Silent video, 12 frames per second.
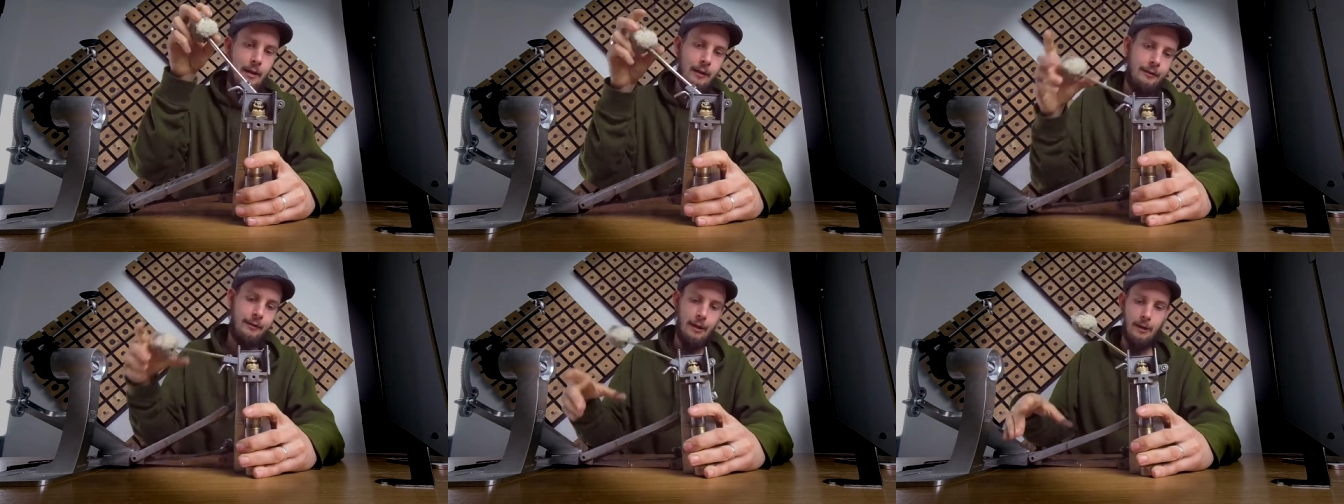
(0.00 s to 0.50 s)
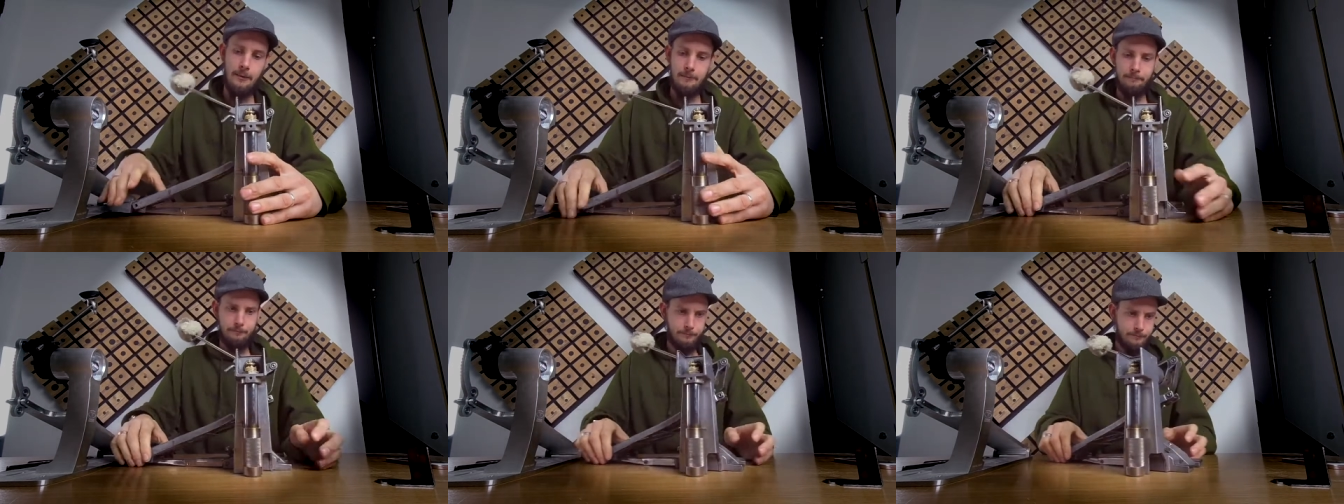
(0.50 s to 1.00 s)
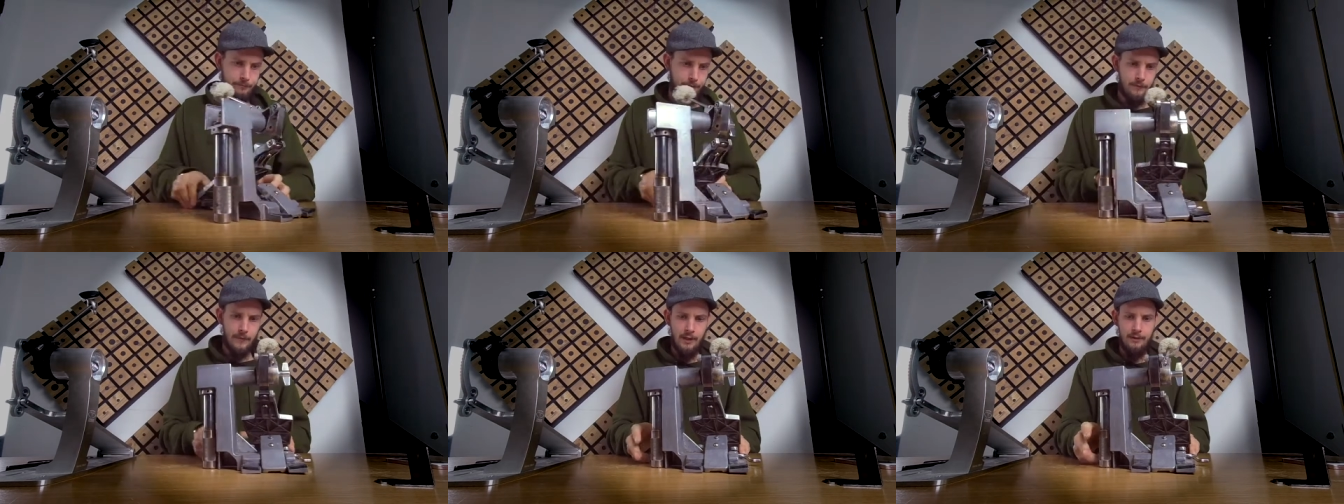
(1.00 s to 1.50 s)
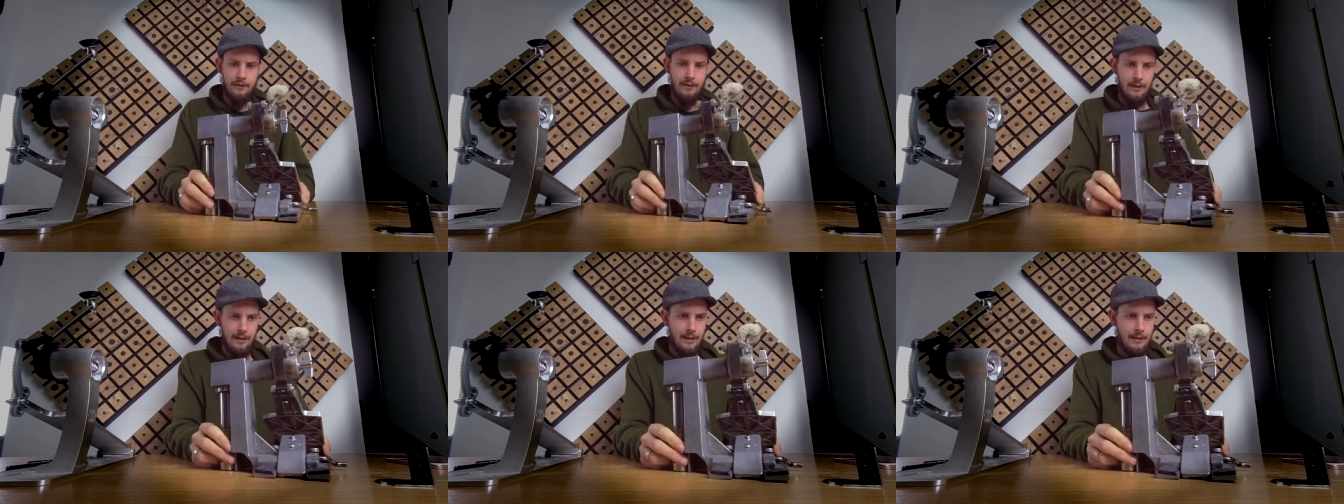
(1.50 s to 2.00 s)
So
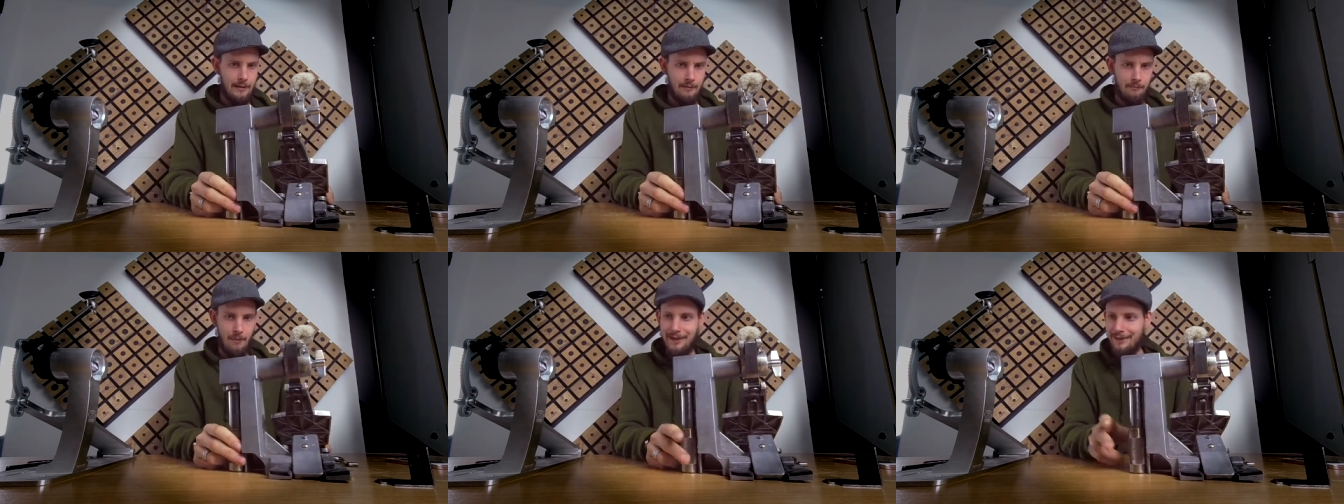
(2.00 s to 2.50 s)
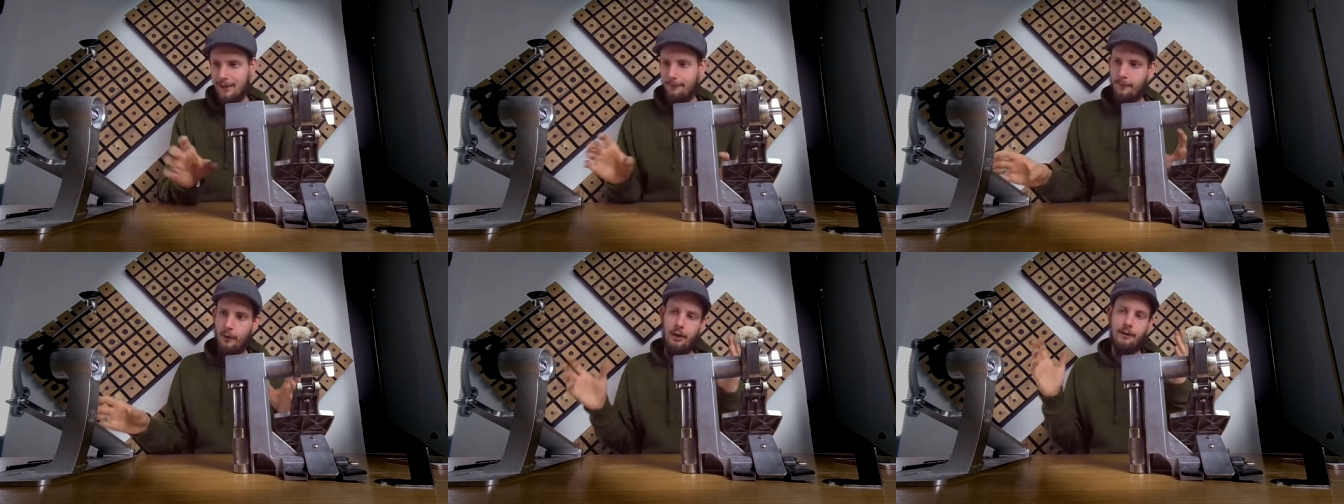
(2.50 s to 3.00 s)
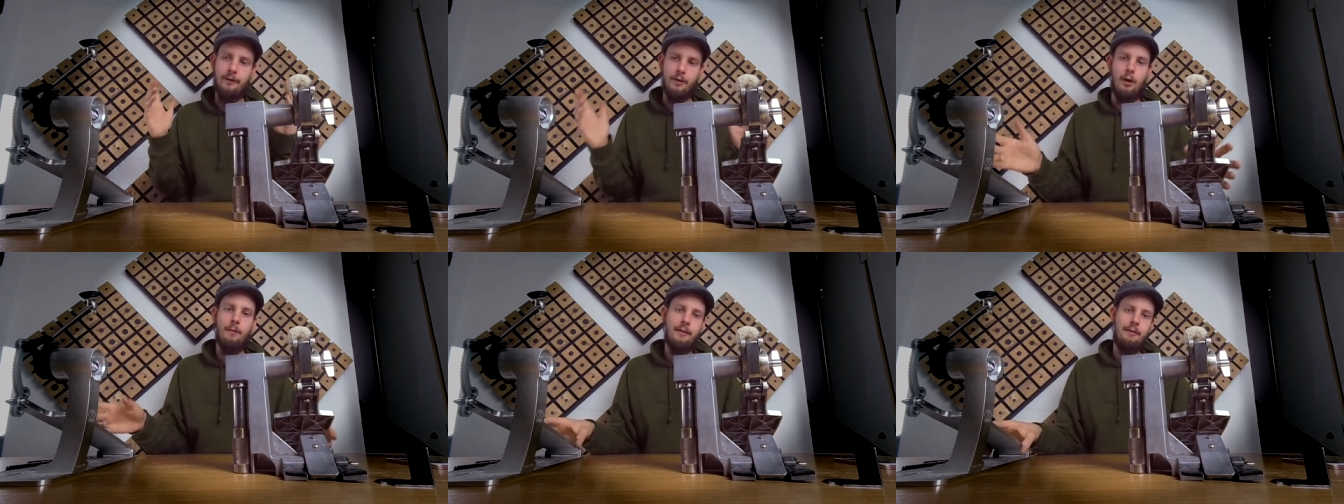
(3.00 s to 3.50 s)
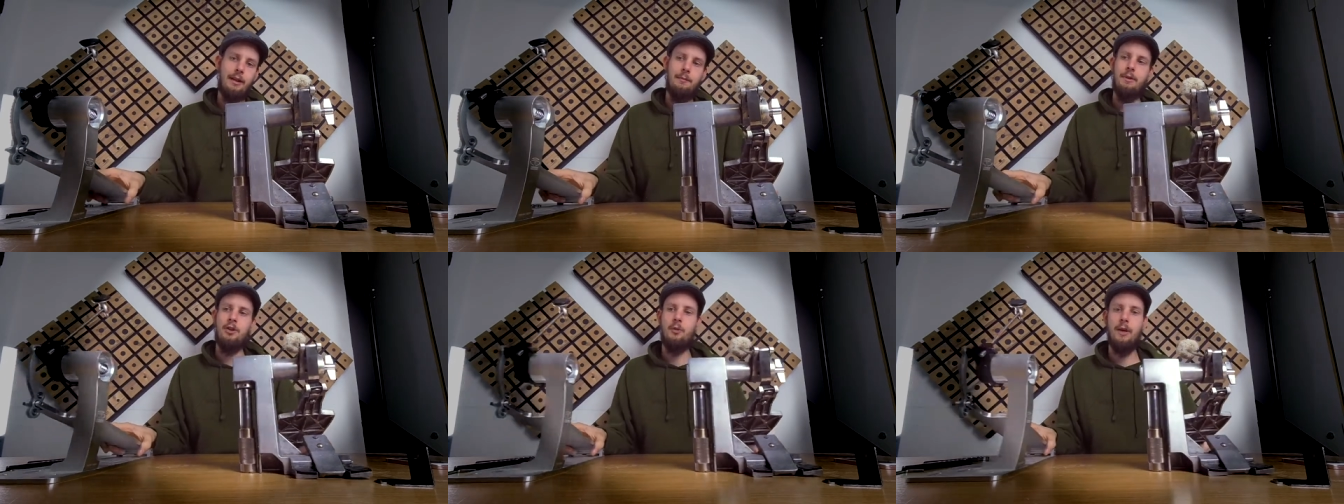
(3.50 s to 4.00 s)
the main difference, obviously,
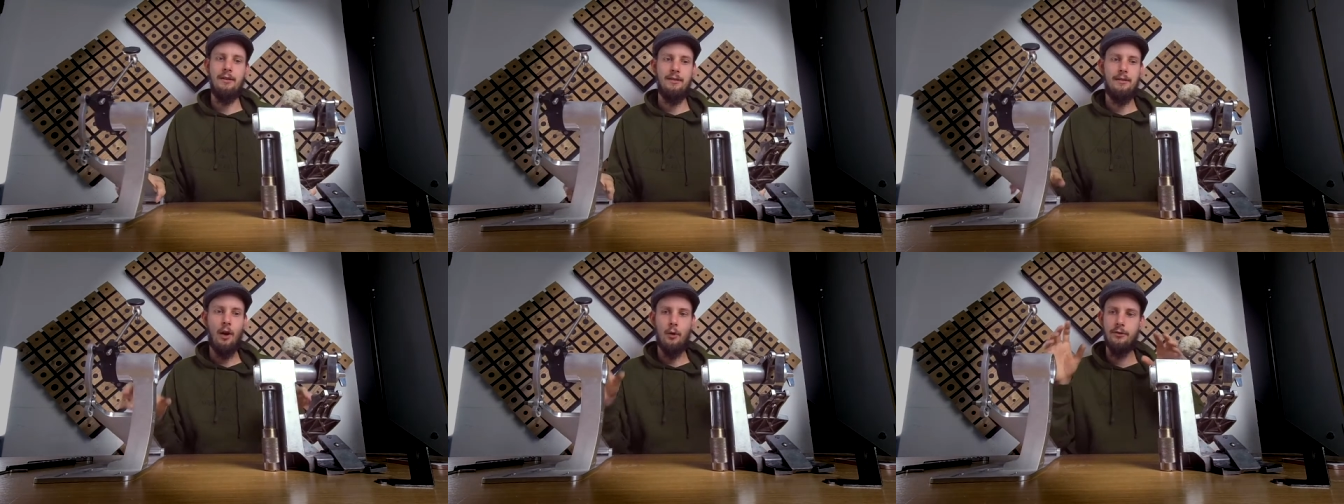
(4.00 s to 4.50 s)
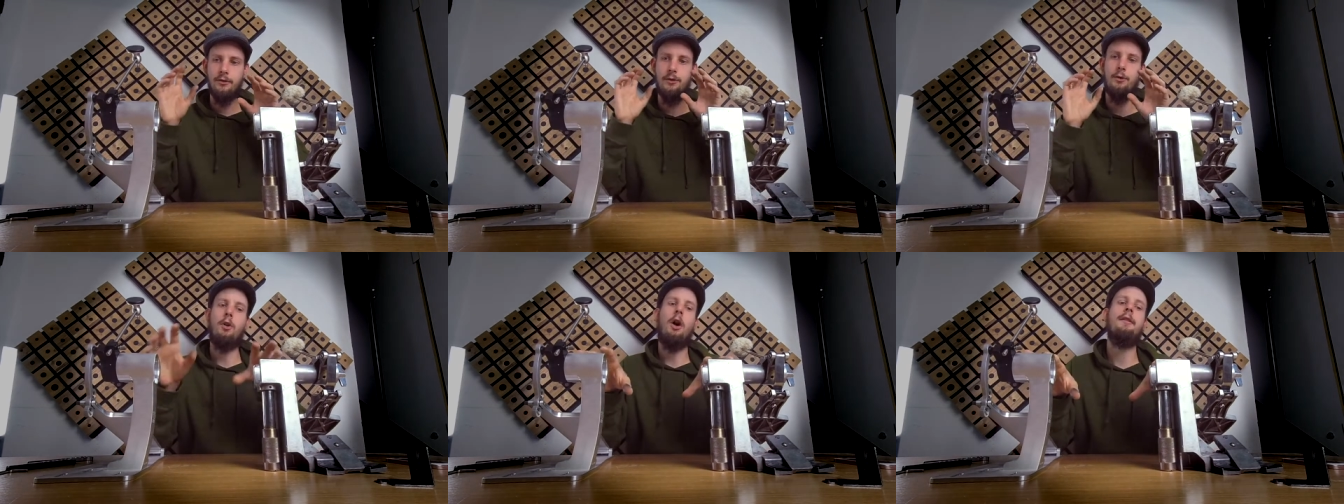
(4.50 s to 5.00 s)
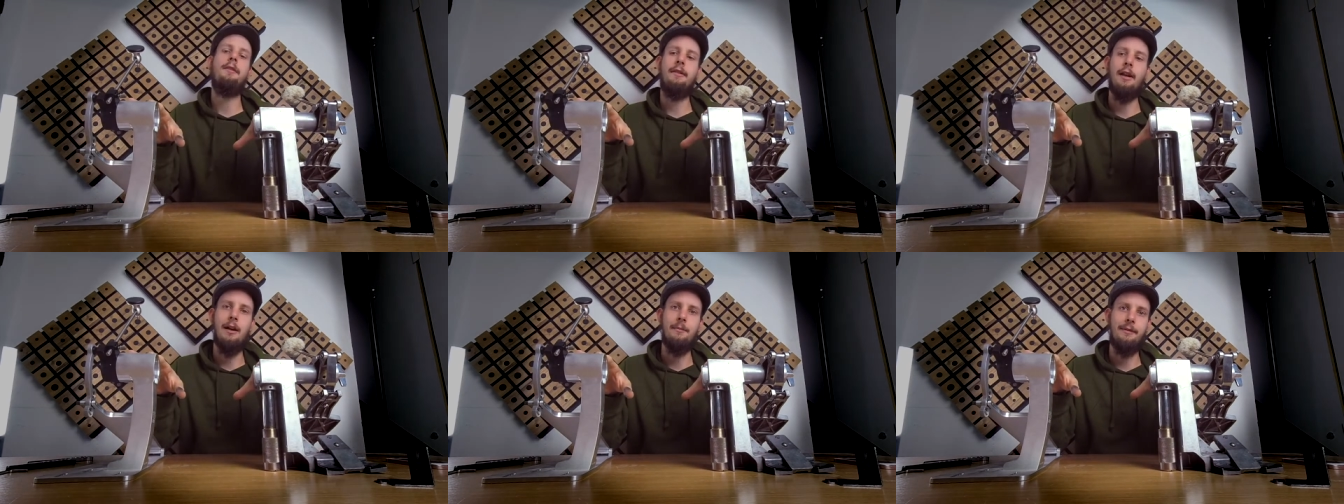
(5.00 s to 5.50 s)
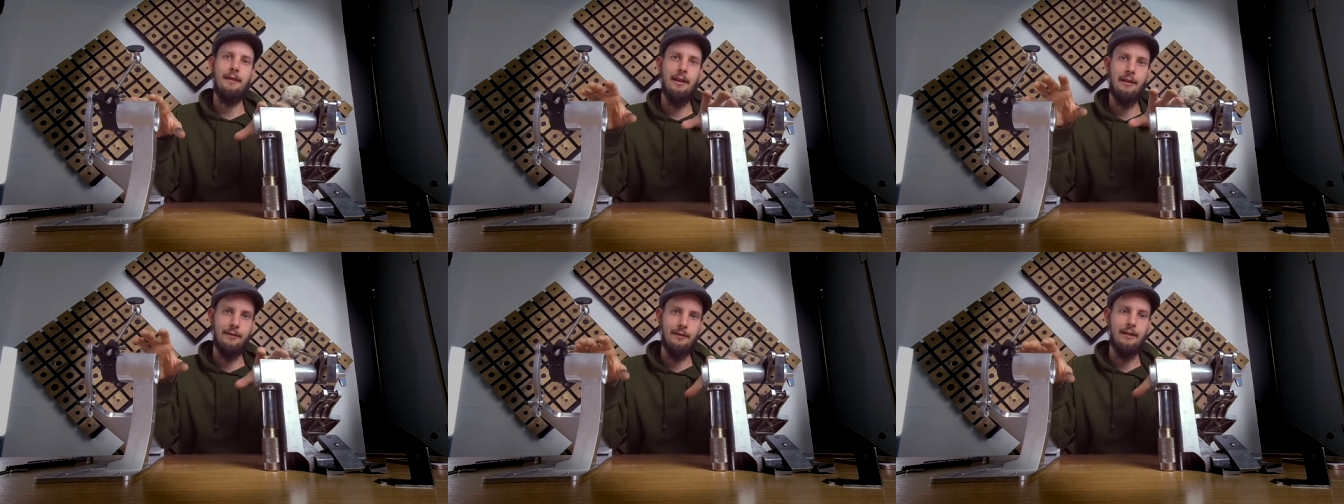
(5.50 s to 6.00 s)
between those two concepts
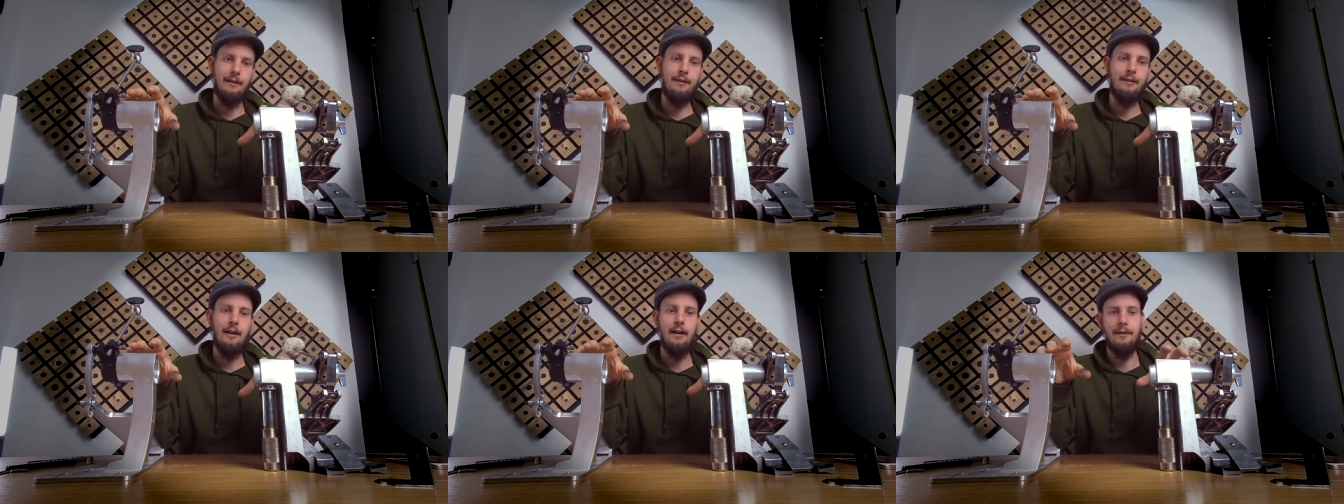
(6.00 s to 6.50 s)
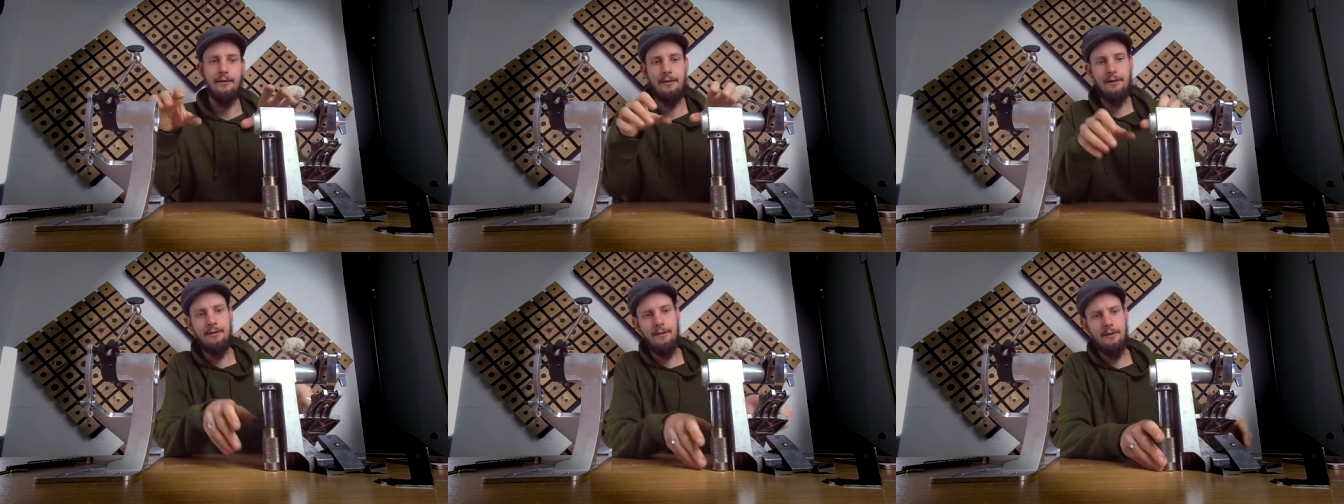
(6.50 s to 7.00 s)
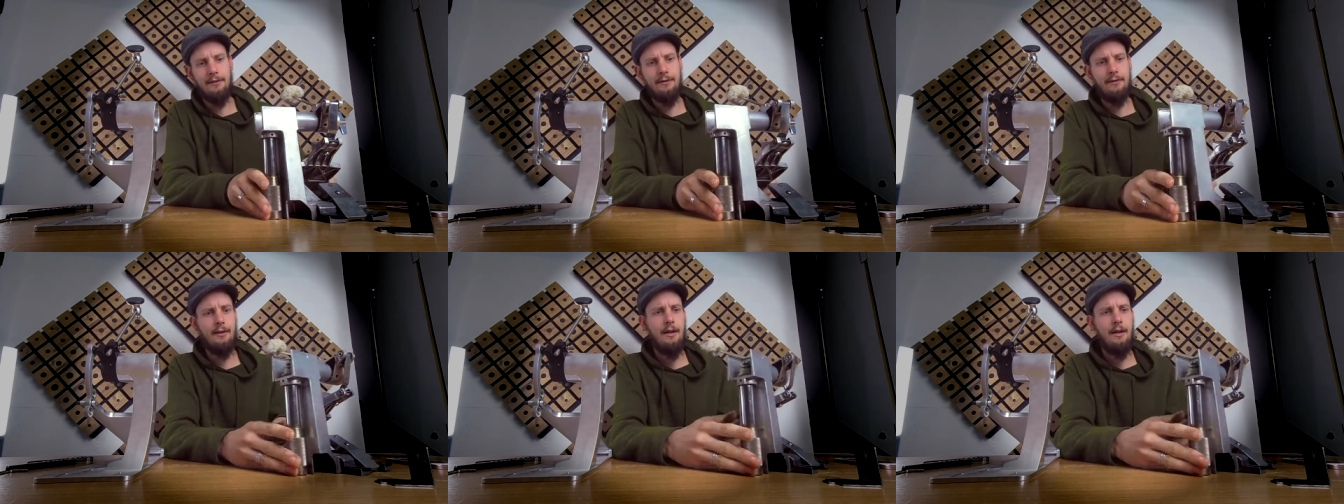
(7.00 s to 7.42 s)
is its size. This is